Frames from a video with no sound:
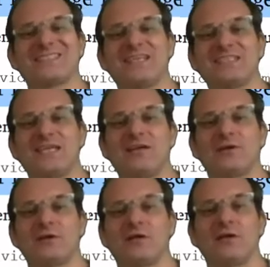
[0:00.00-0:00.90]
this here?
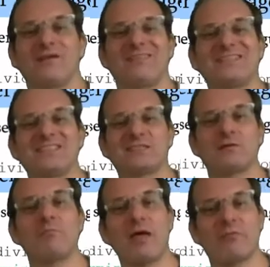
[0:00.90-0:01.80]
This is the
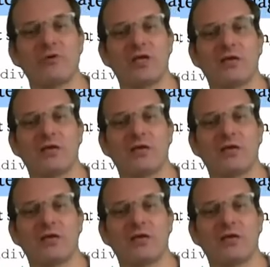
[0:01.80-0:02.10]
memory.